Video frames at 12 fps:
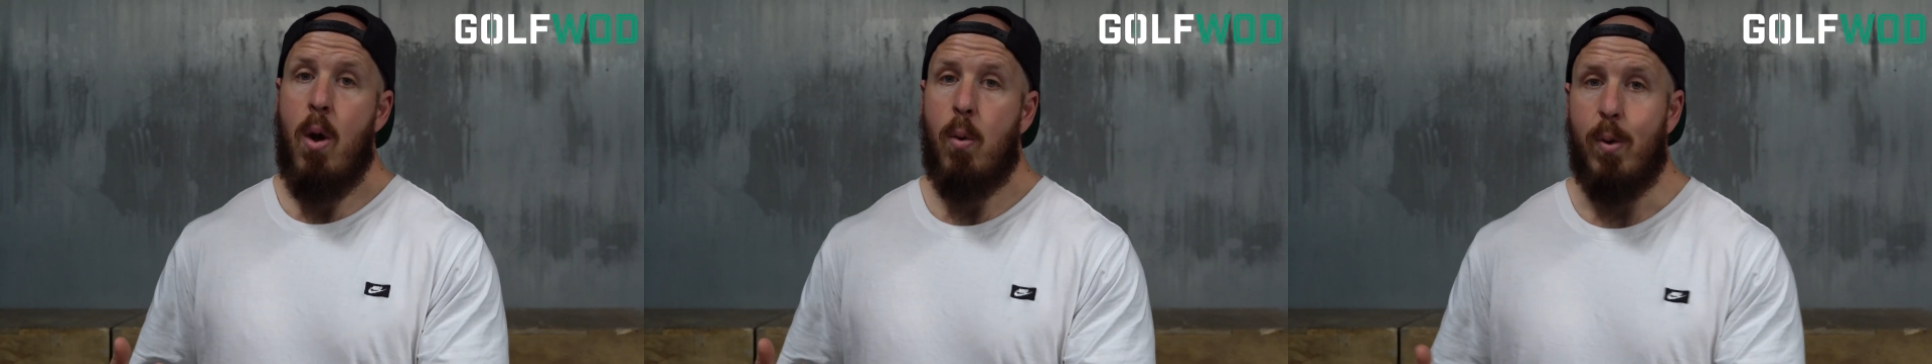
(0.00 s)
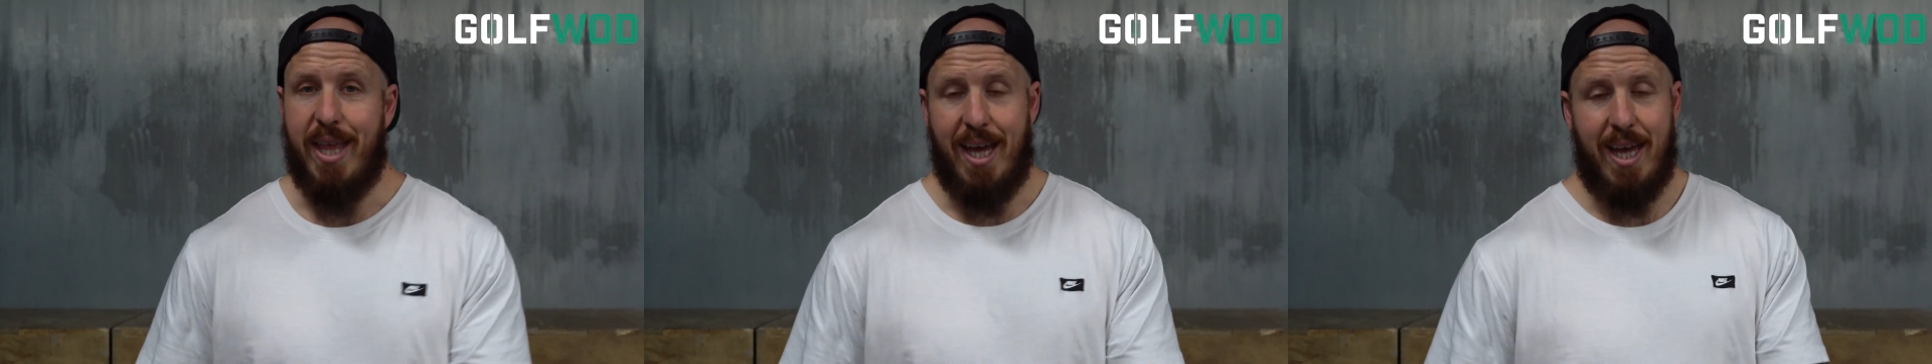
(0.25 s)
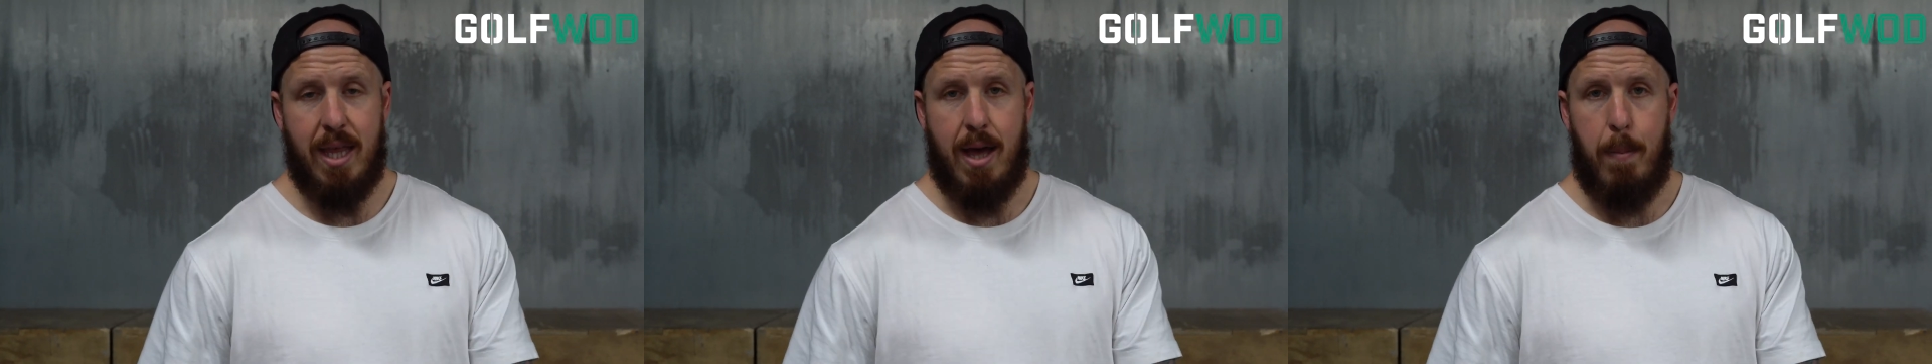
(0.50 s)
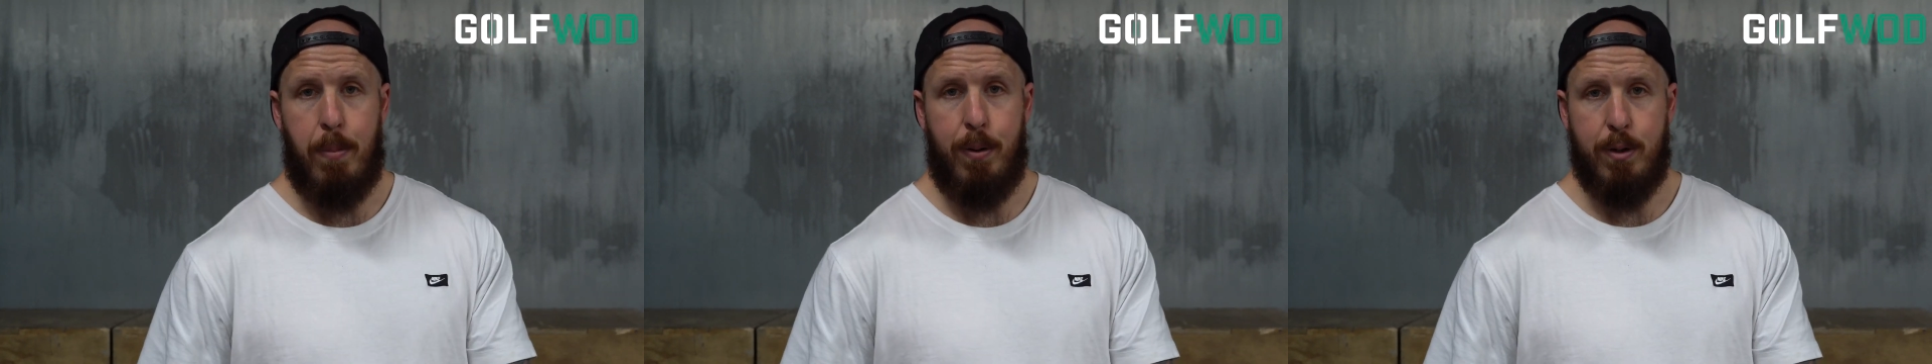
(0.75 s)
We then get
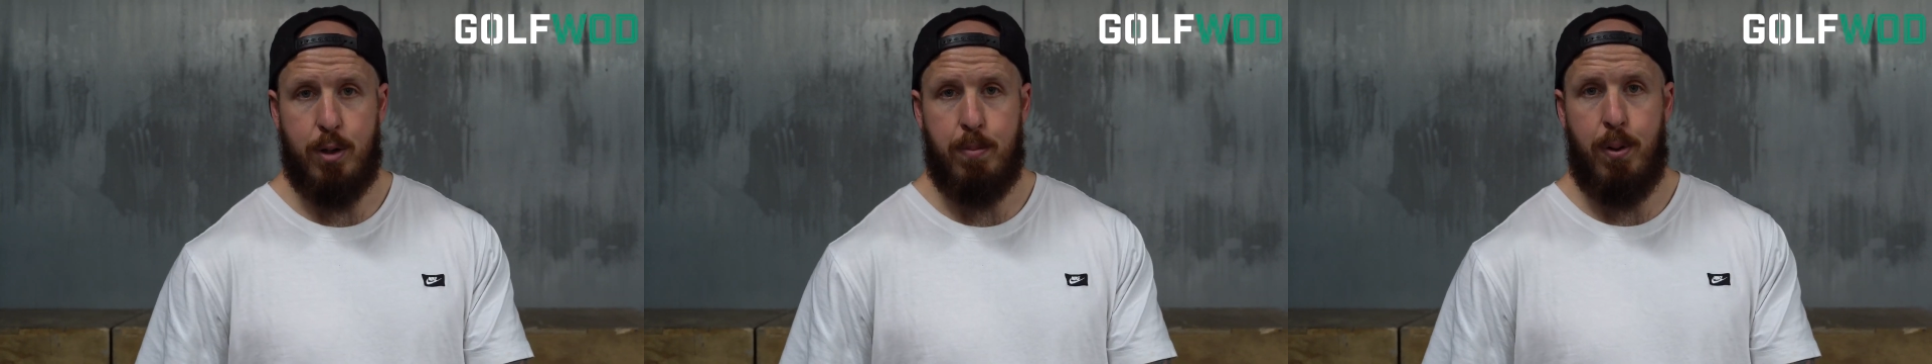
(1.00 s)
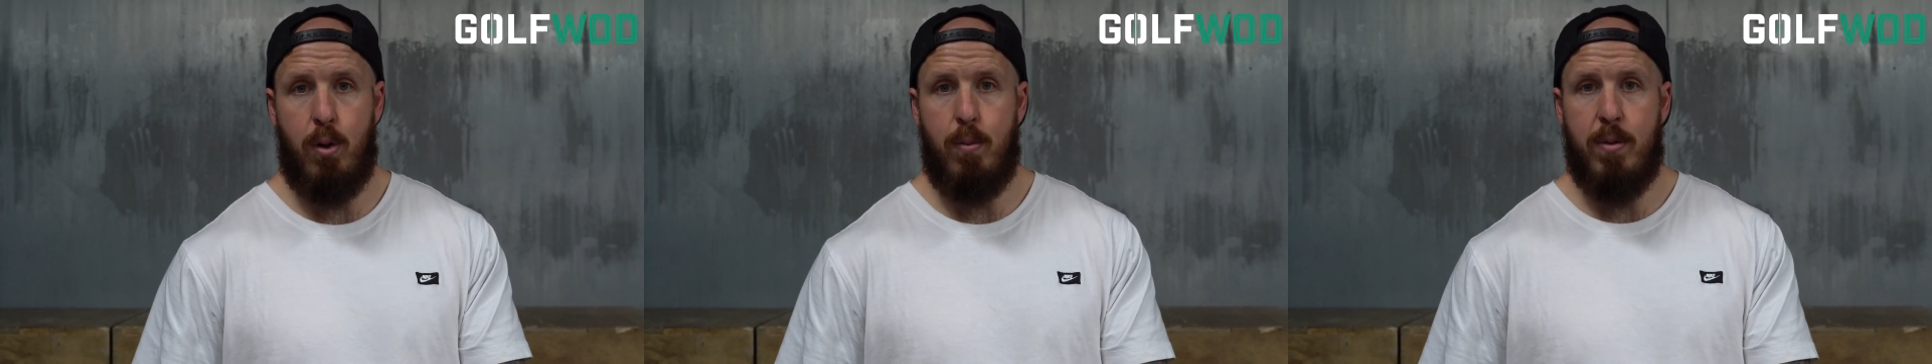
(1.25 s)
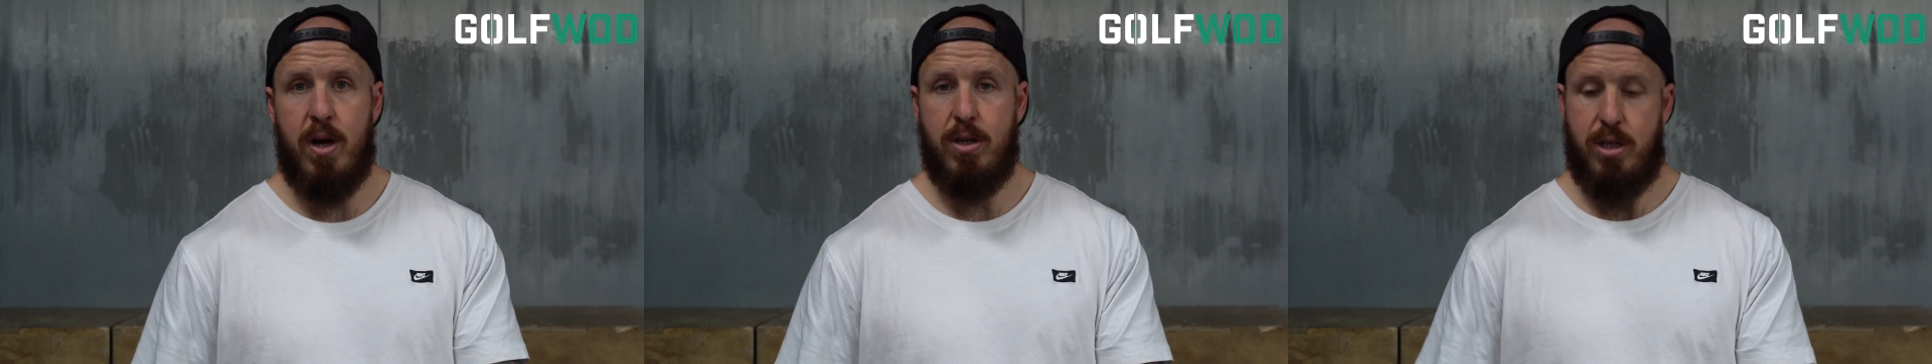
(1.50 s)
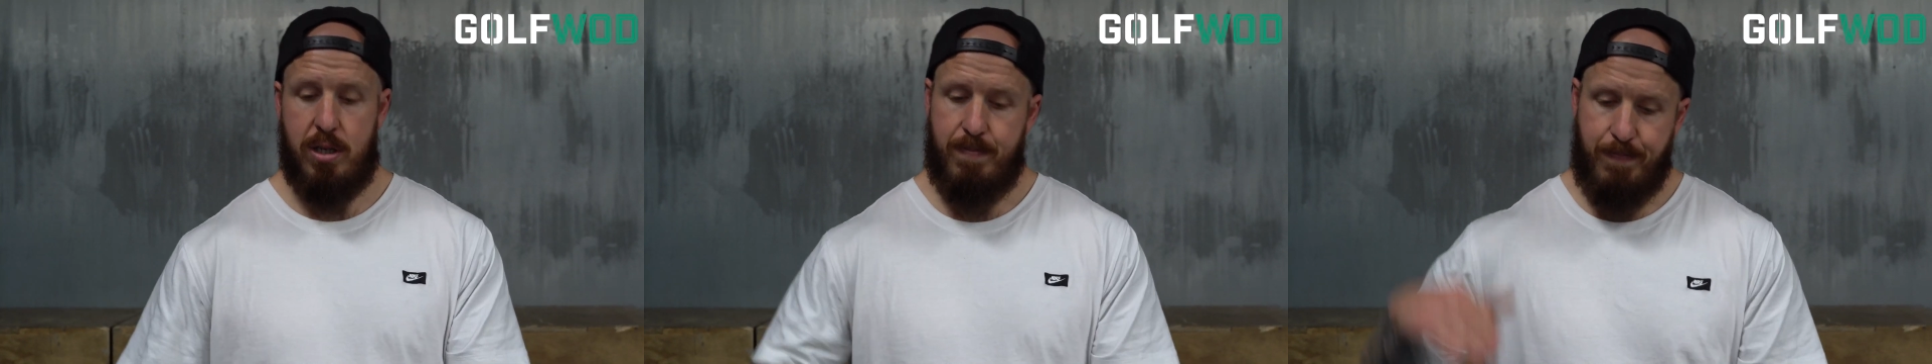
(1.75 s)
that push-pull
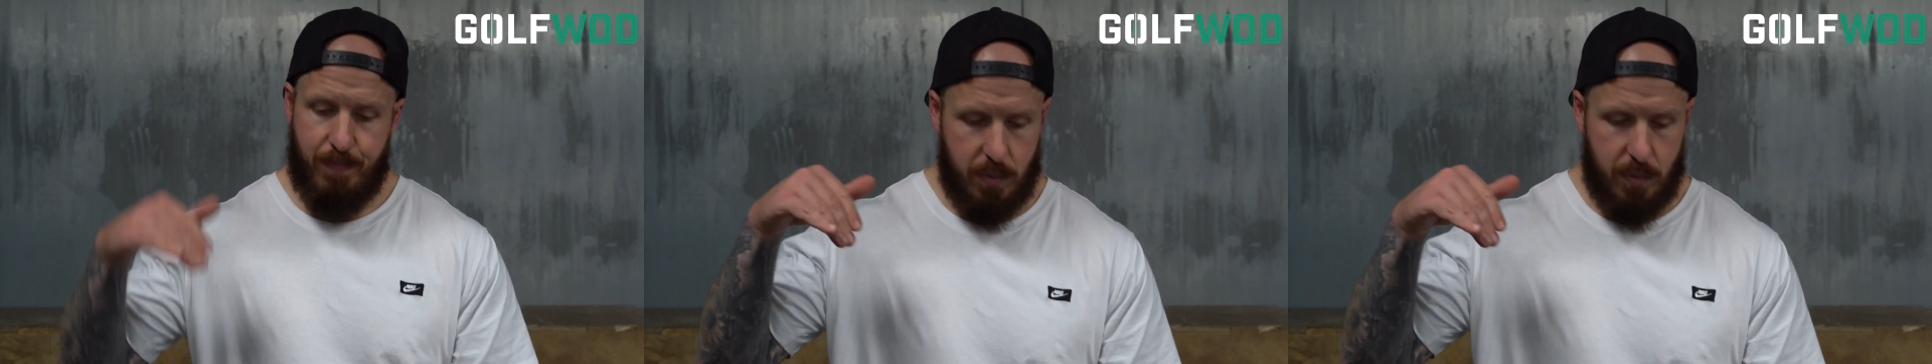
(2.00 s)
motion,